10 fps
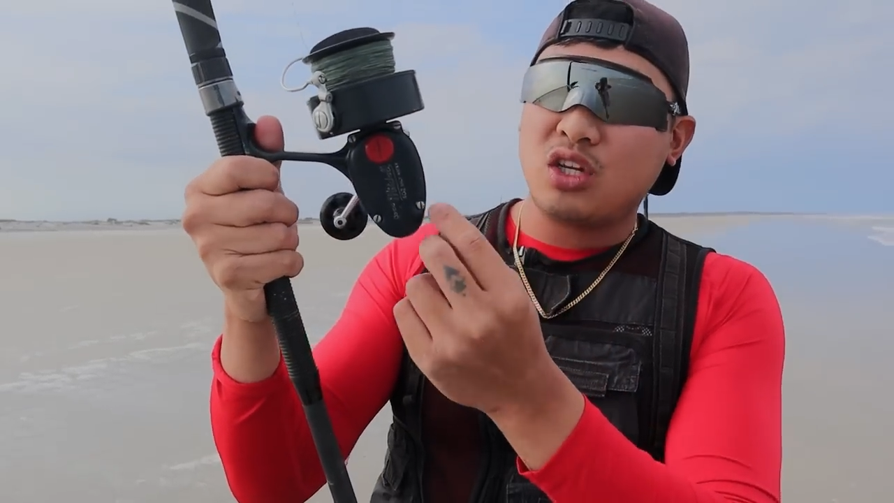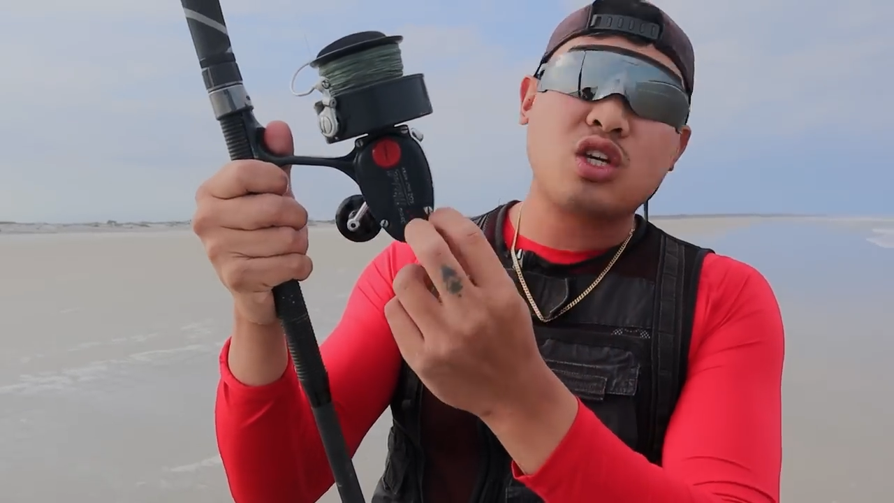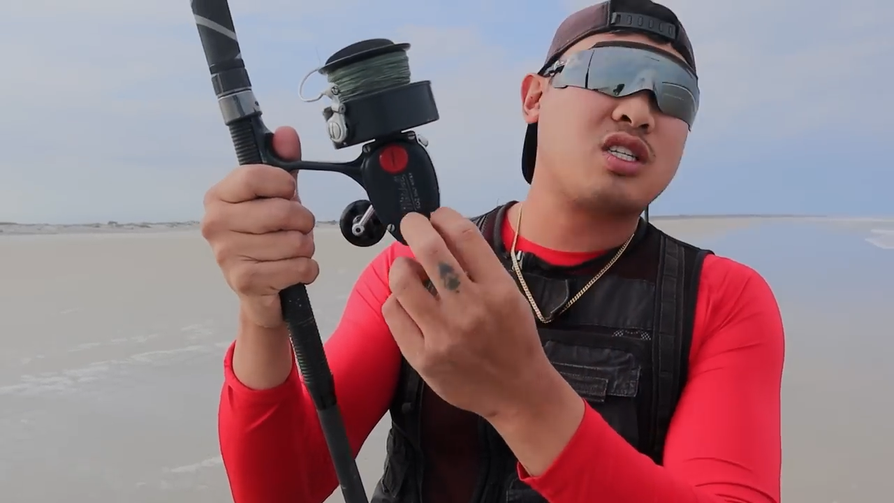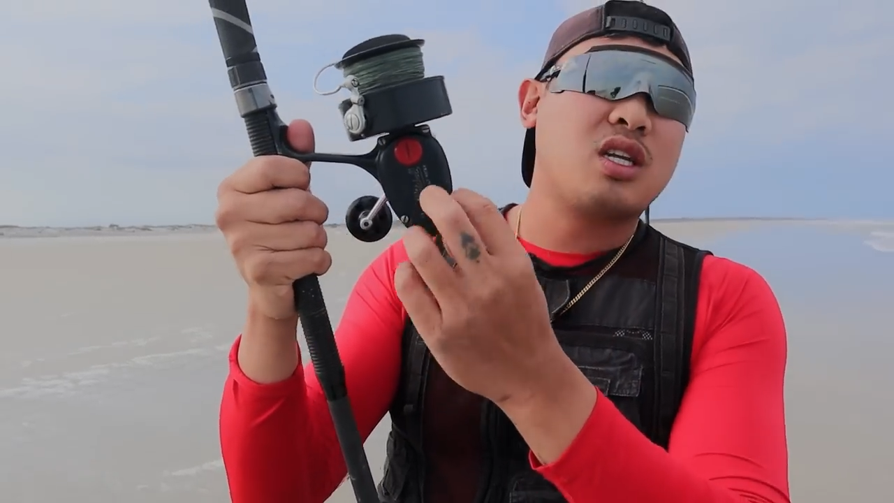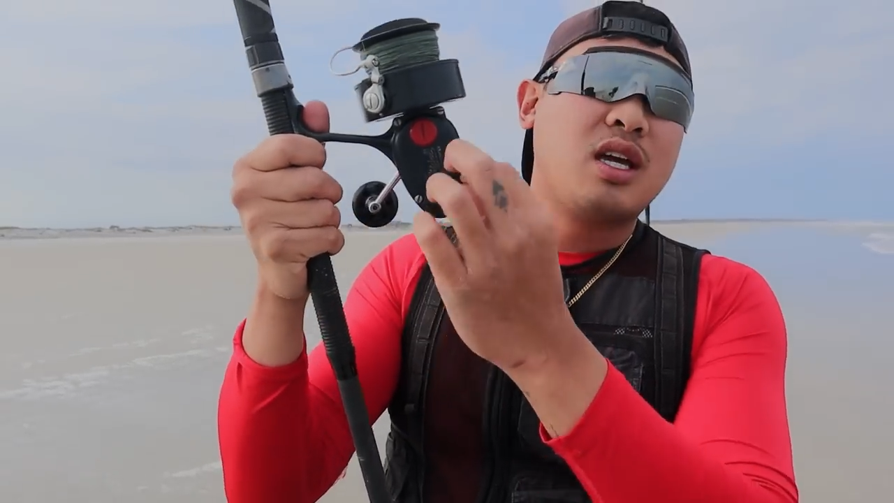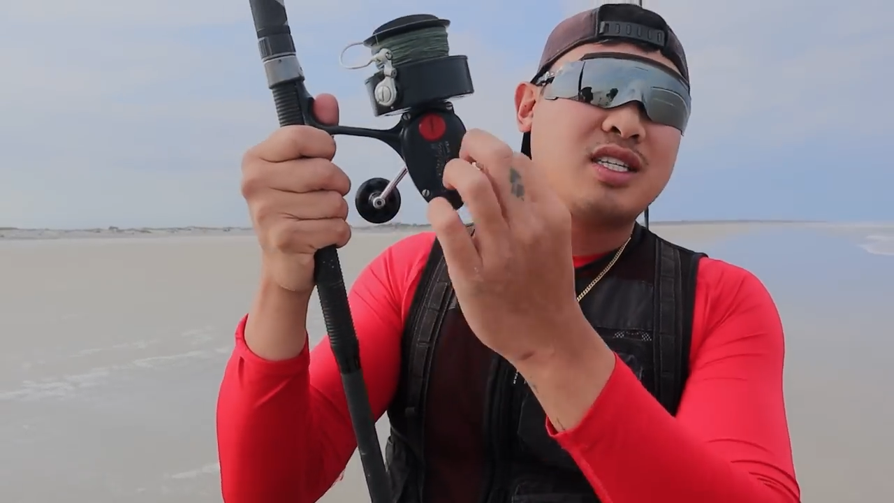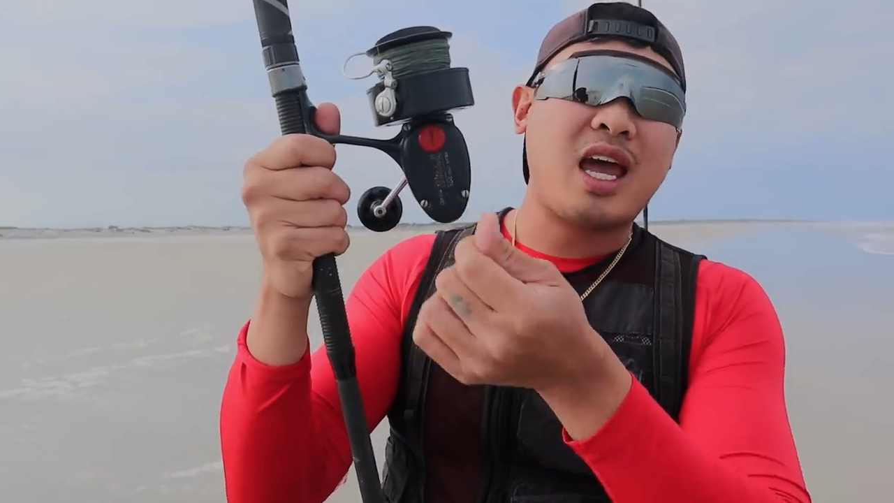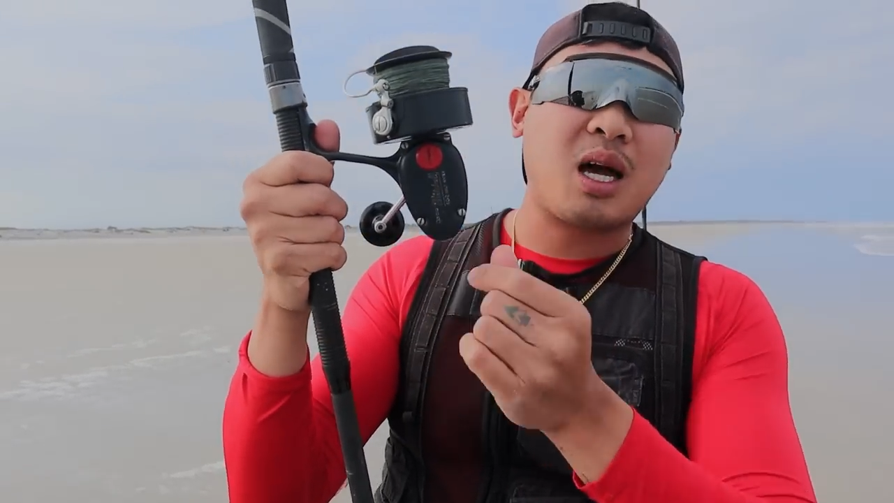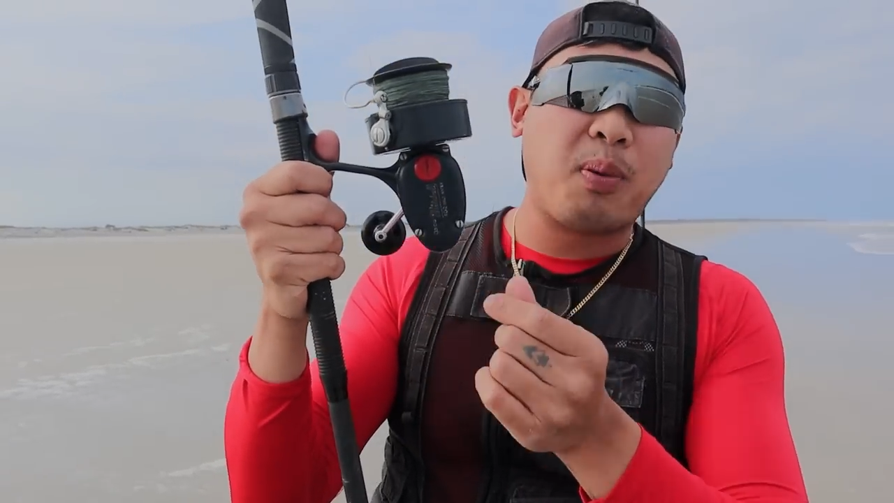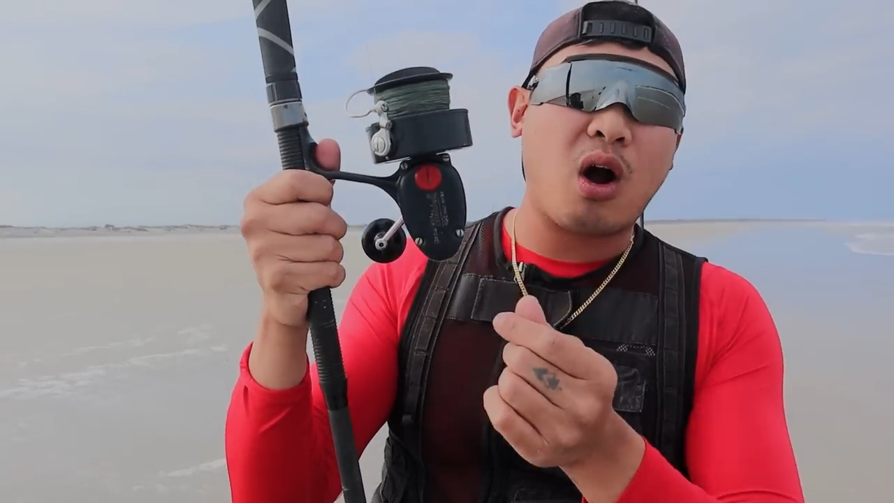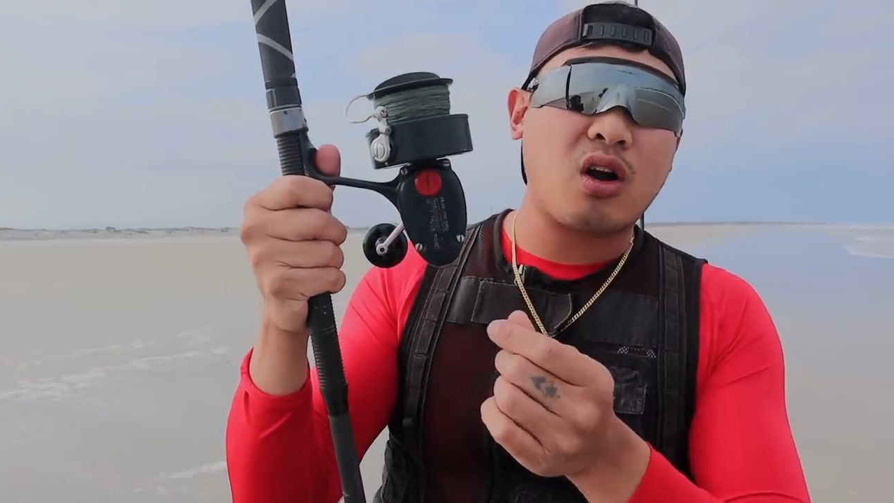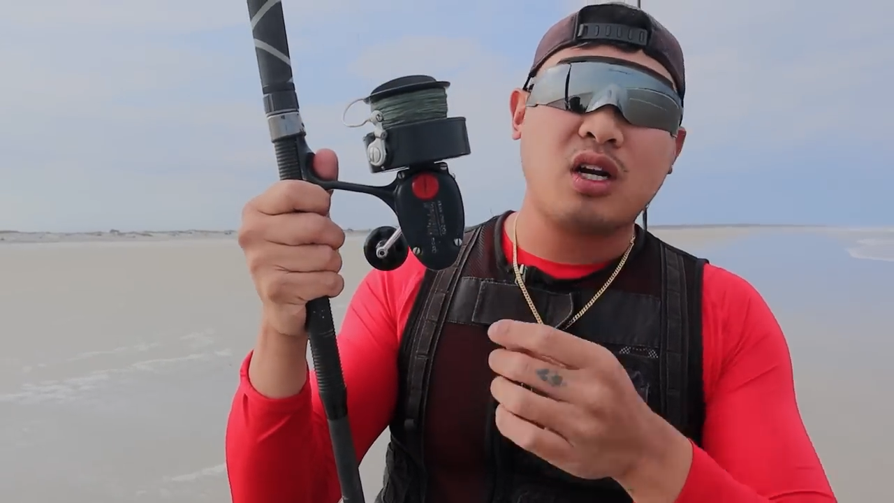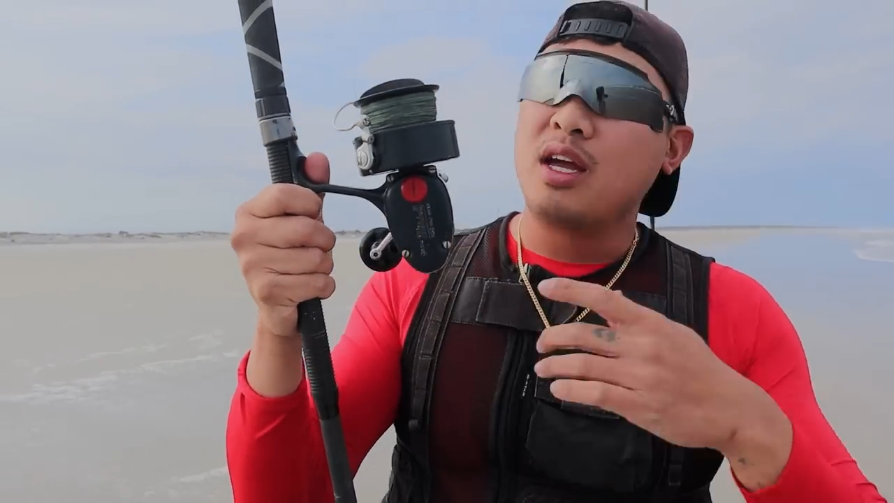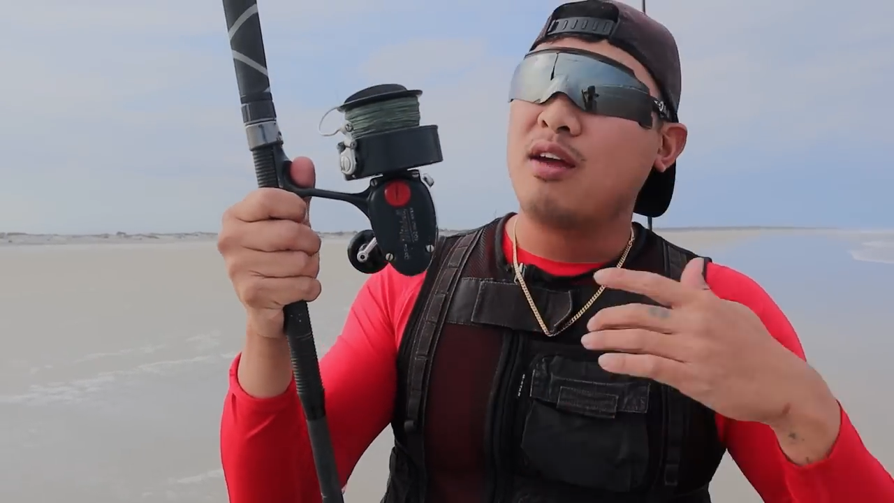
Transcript: to just take apart,